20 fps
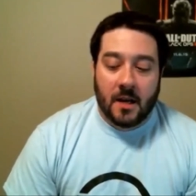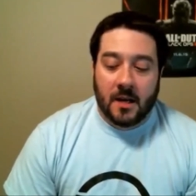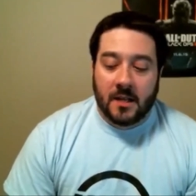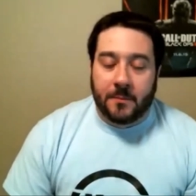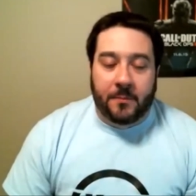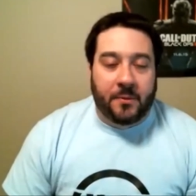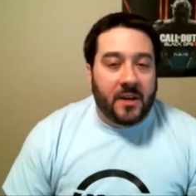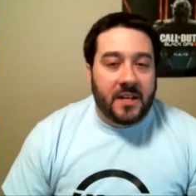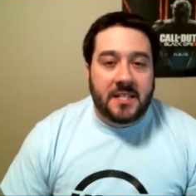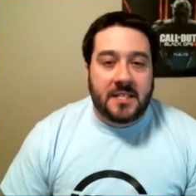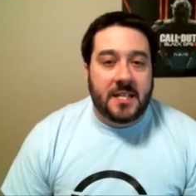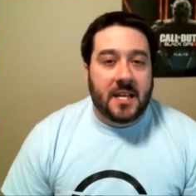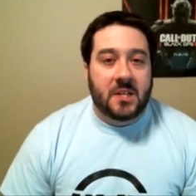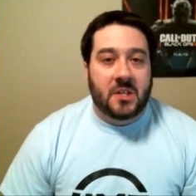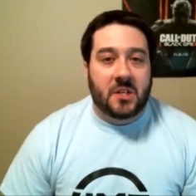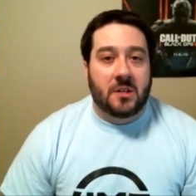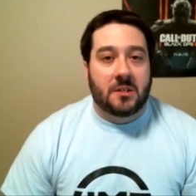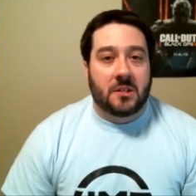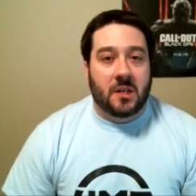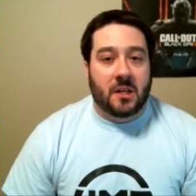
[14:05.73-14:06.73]
The
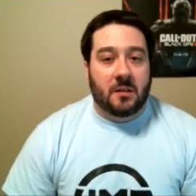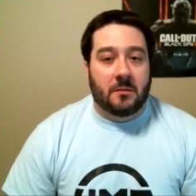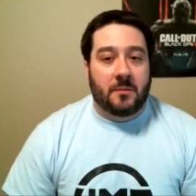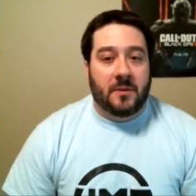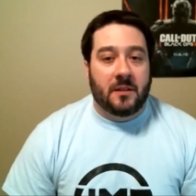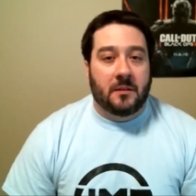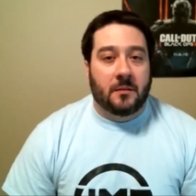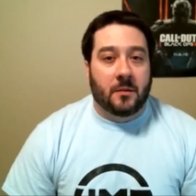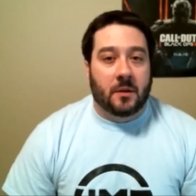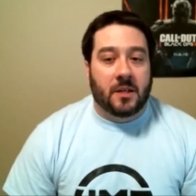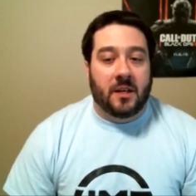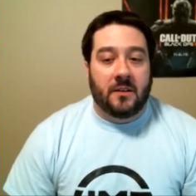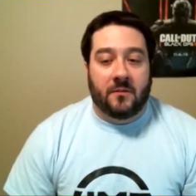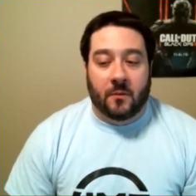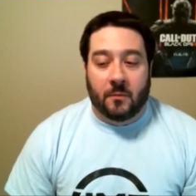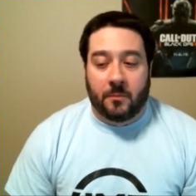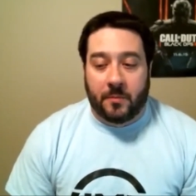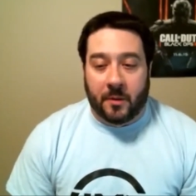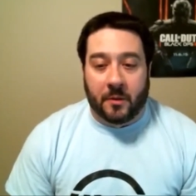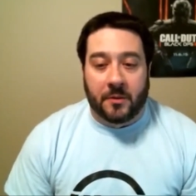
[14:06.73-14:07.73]
PlayStation is going to be looking
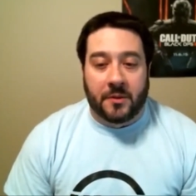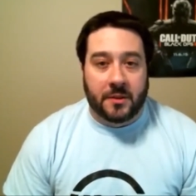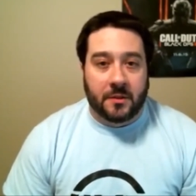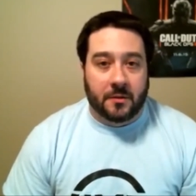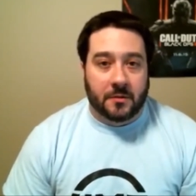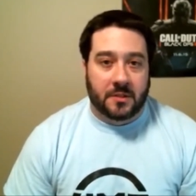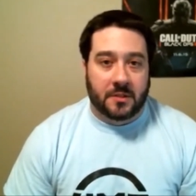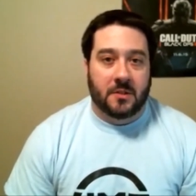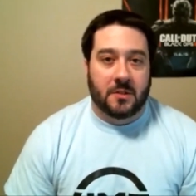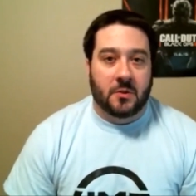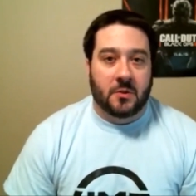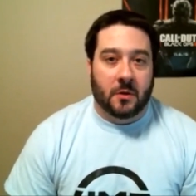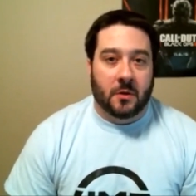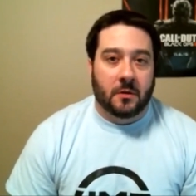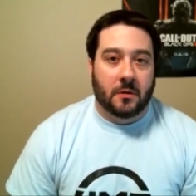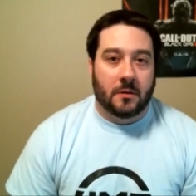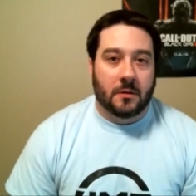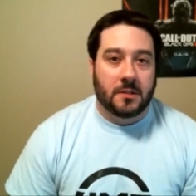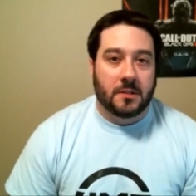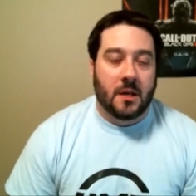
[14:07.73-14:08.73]
for both of those
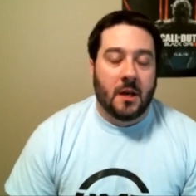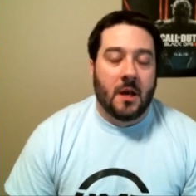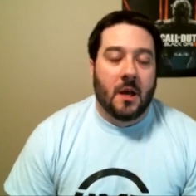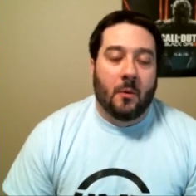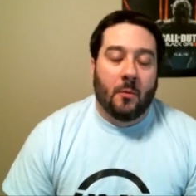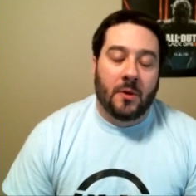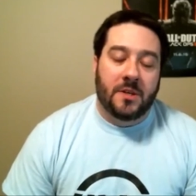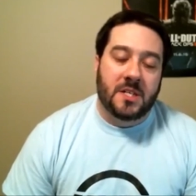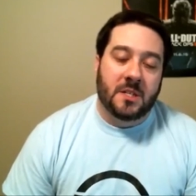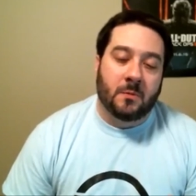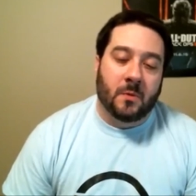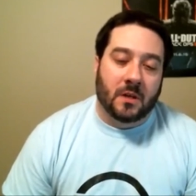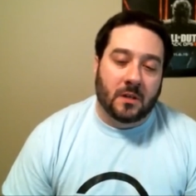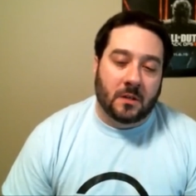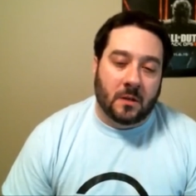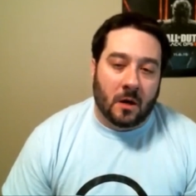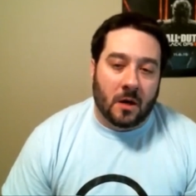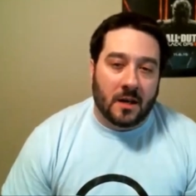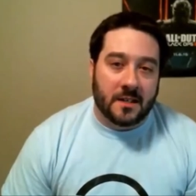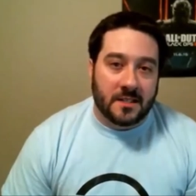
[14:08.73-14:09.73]
controllers, which is what
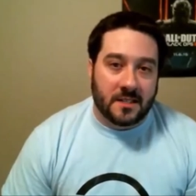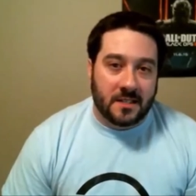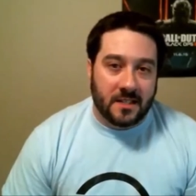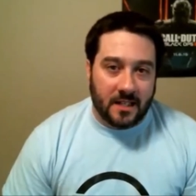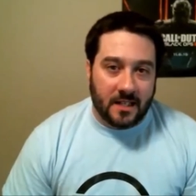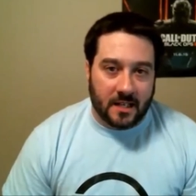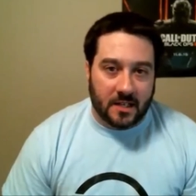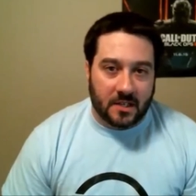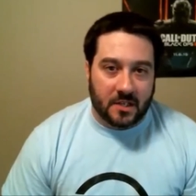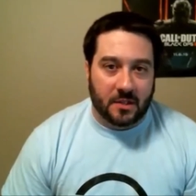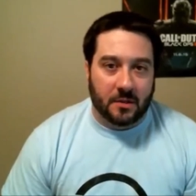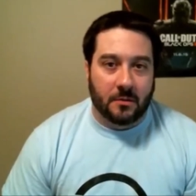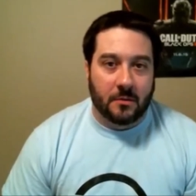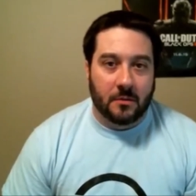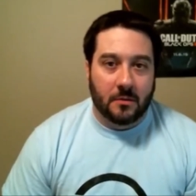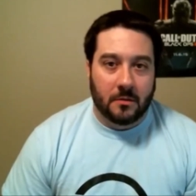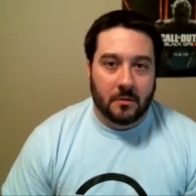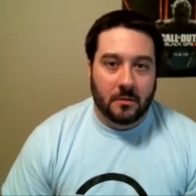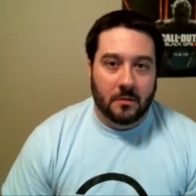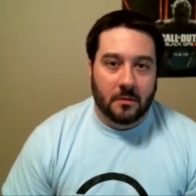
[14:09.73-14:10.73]
caused the issue.
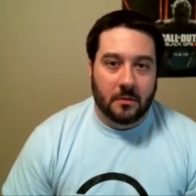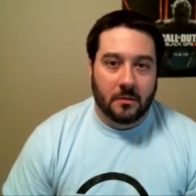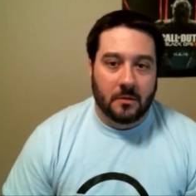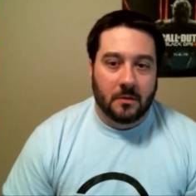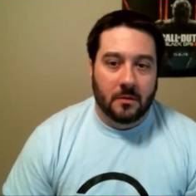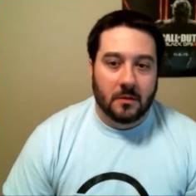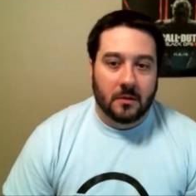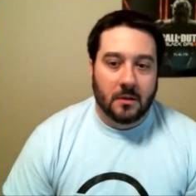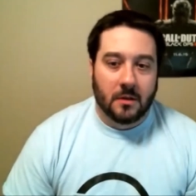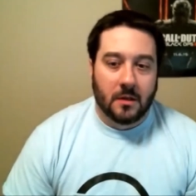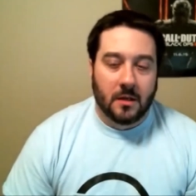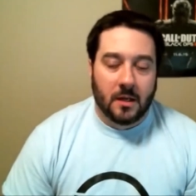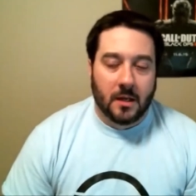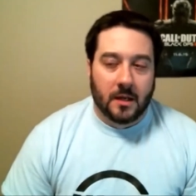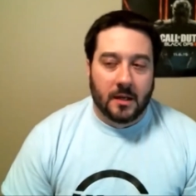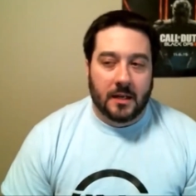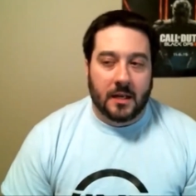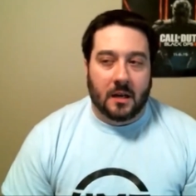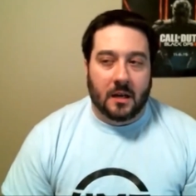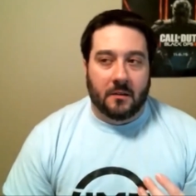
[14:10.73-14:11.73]

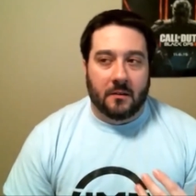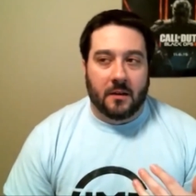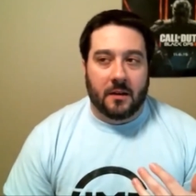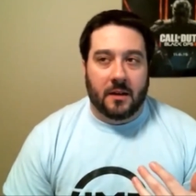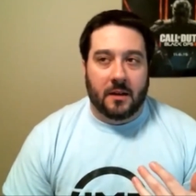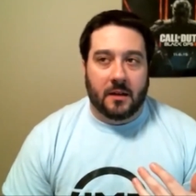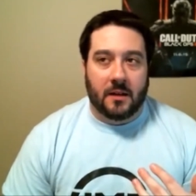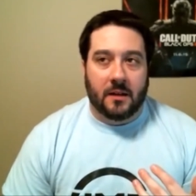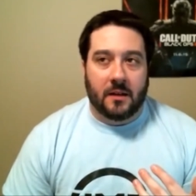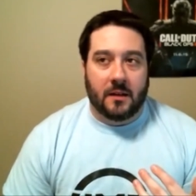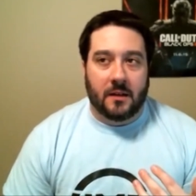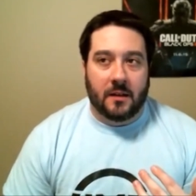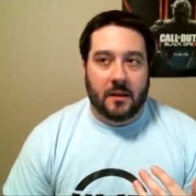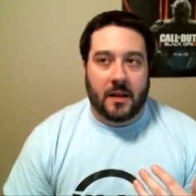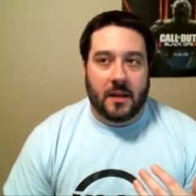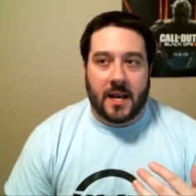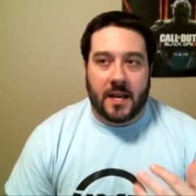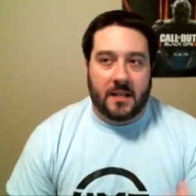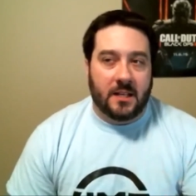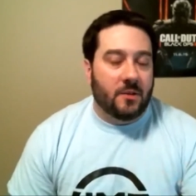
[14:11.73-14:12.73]
Now,
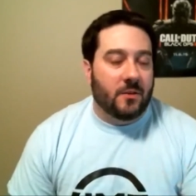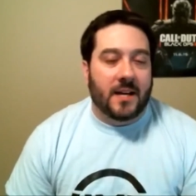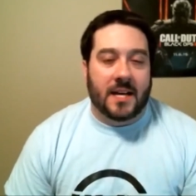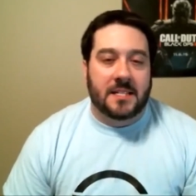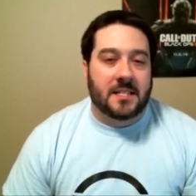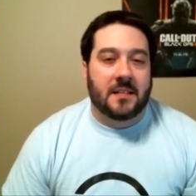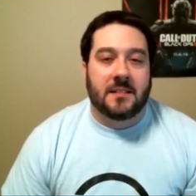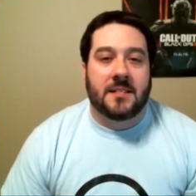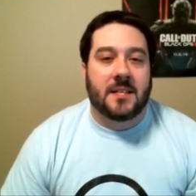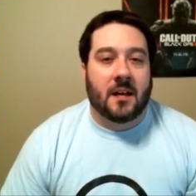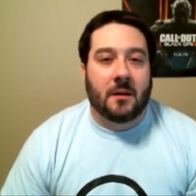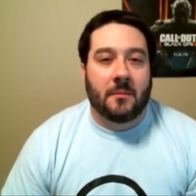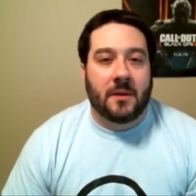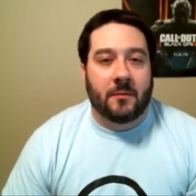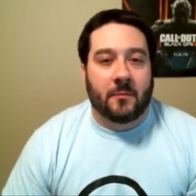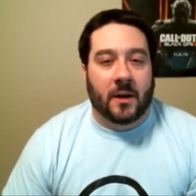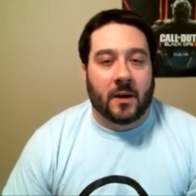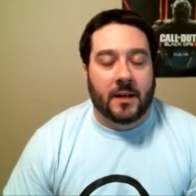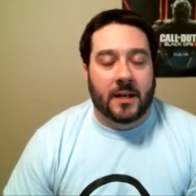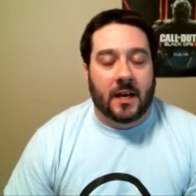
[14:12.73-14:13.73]
you guys can tell me
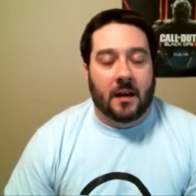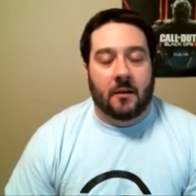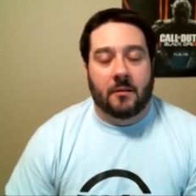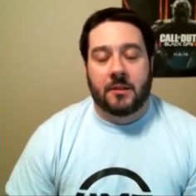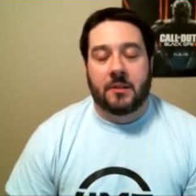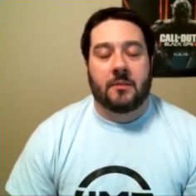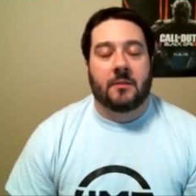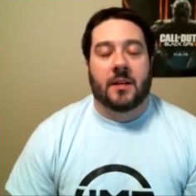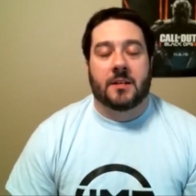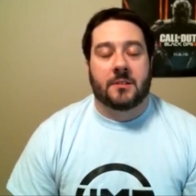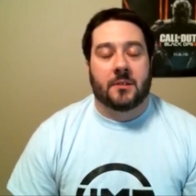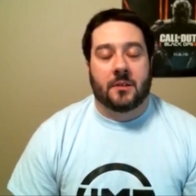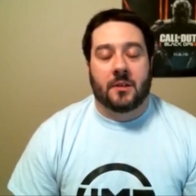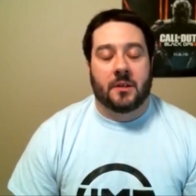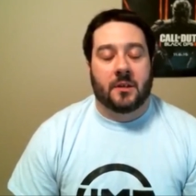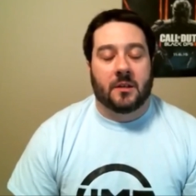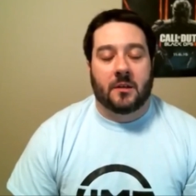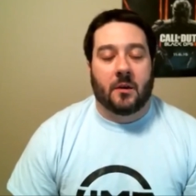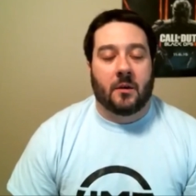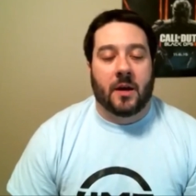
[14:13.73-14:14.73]
right now, and you guys are
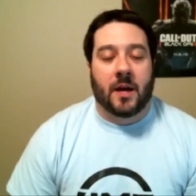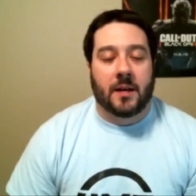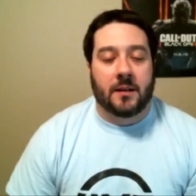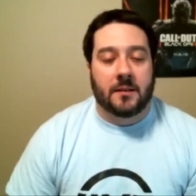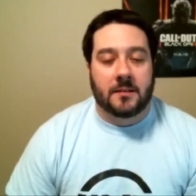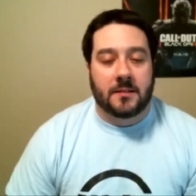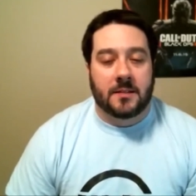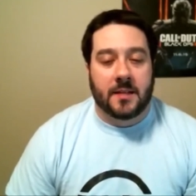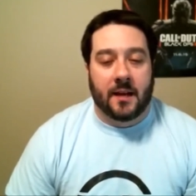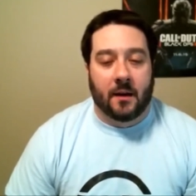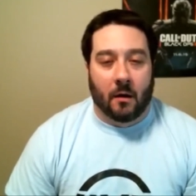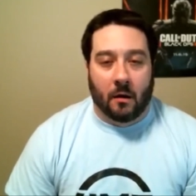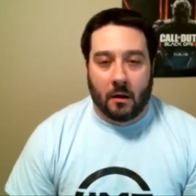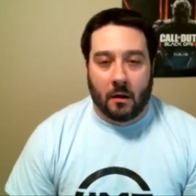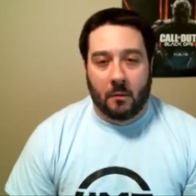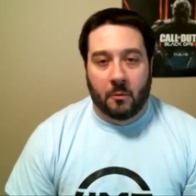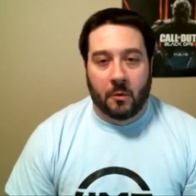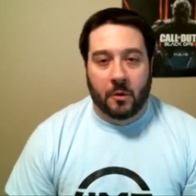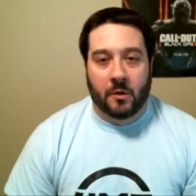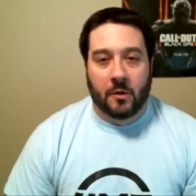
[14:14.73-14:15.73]
going to go ahead and say, oh,
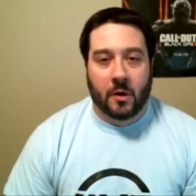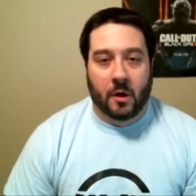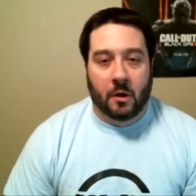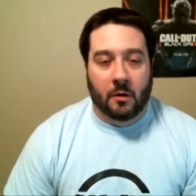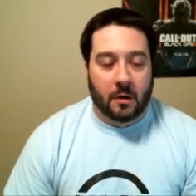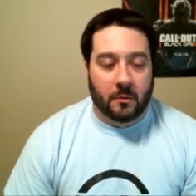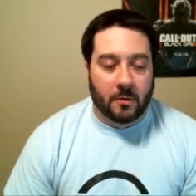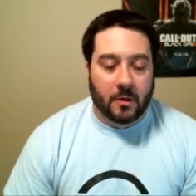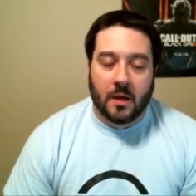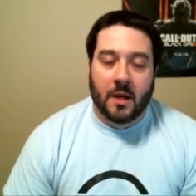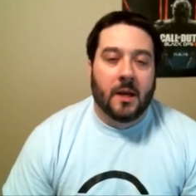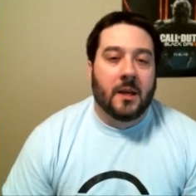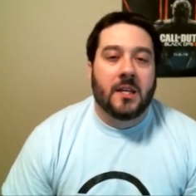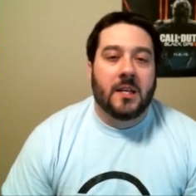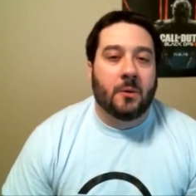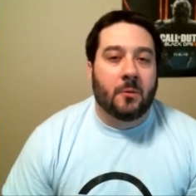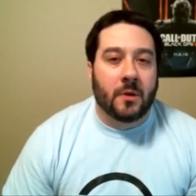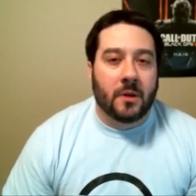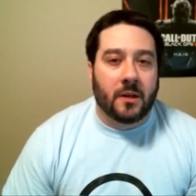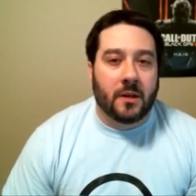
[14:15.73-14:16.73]
I would have known.
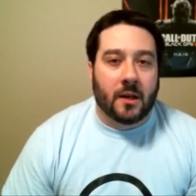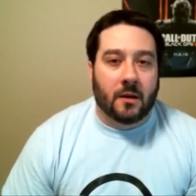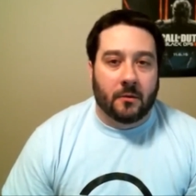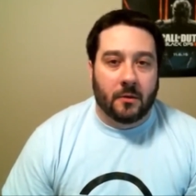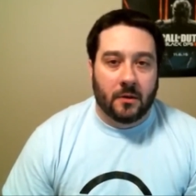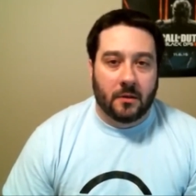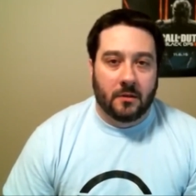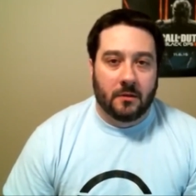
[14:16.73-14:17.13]
You wouldn't have known.